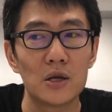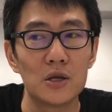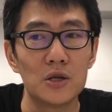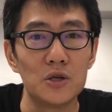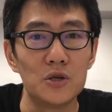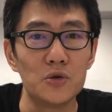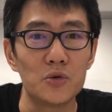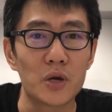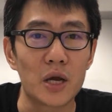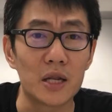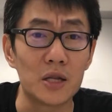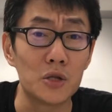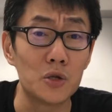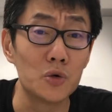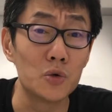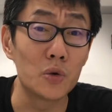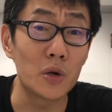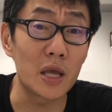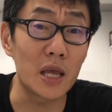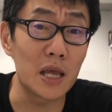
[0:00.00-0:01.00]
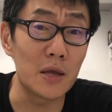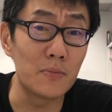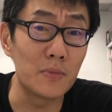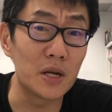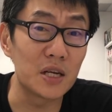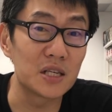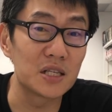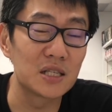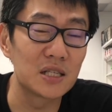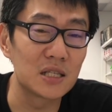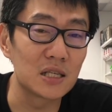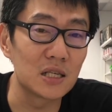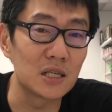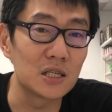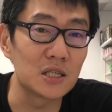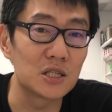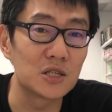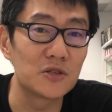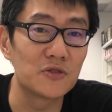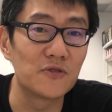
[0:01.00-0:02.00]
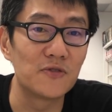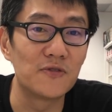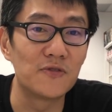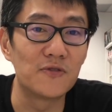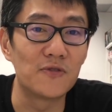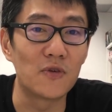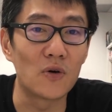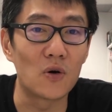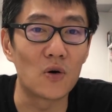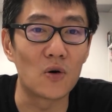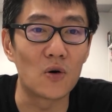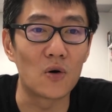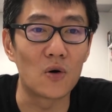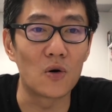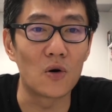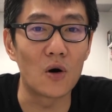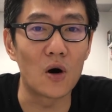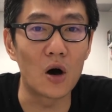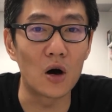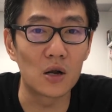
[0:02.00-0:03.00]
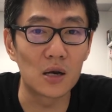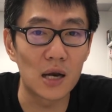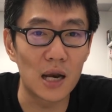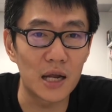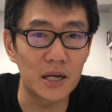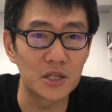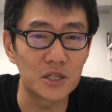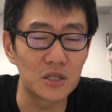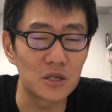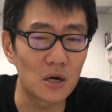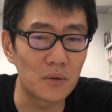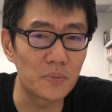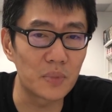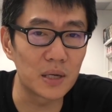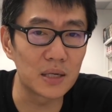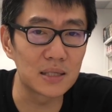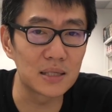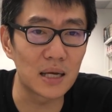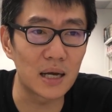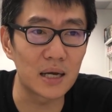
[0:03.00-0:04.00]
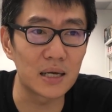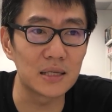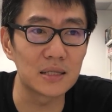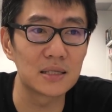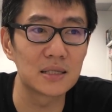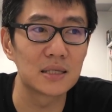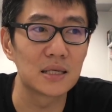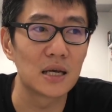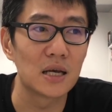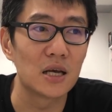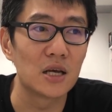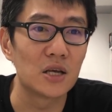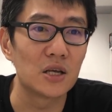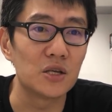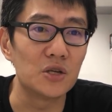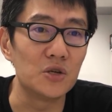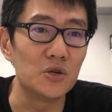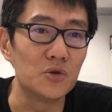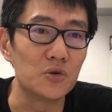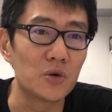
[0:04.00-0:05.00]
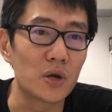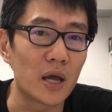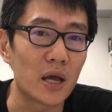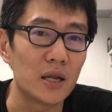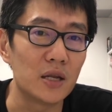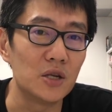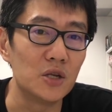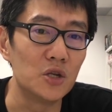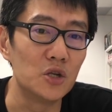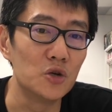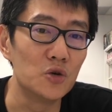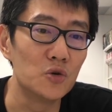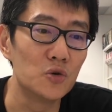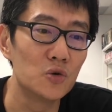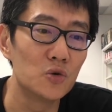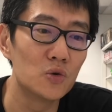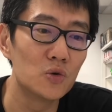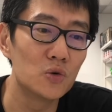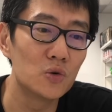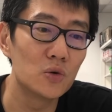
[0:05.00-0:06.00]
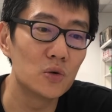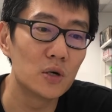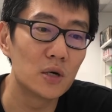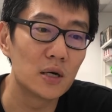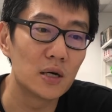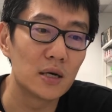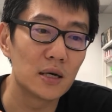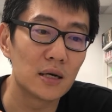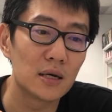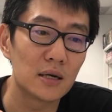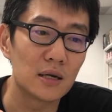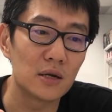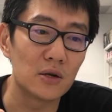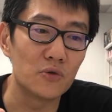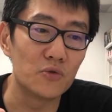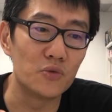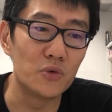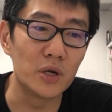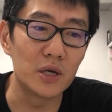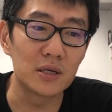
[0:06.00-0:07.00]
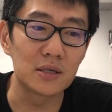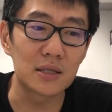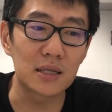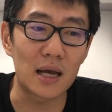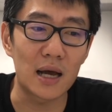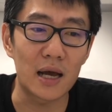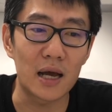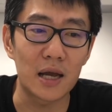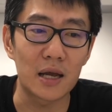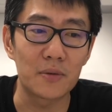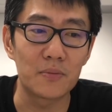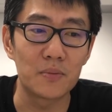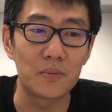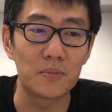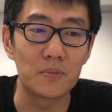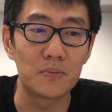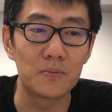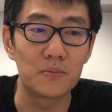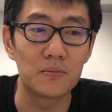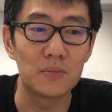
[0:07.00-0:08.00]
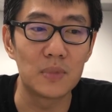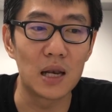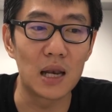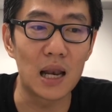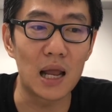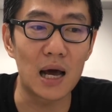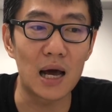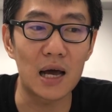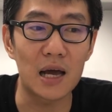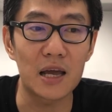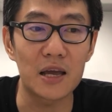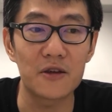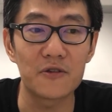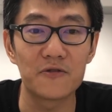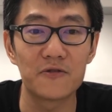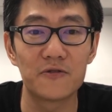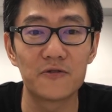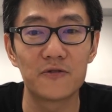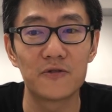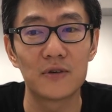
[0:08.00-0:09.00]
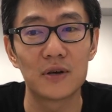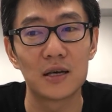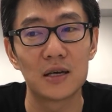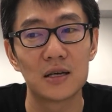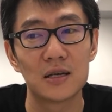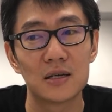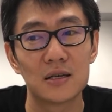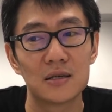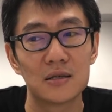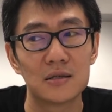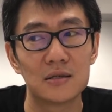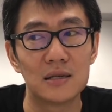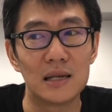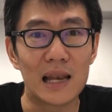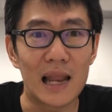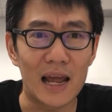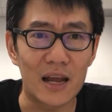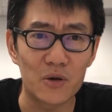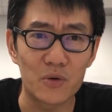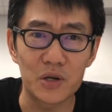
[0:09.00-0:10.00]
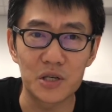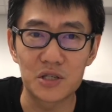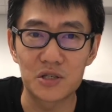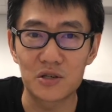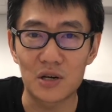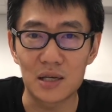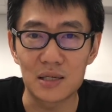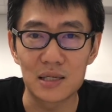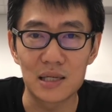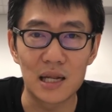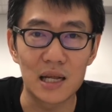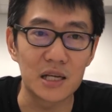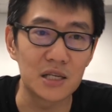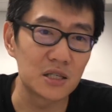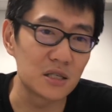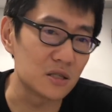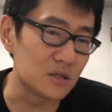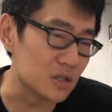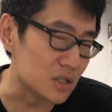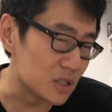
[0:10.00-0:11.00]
You can do image search for online shopping sites. You can do real-time live language translation.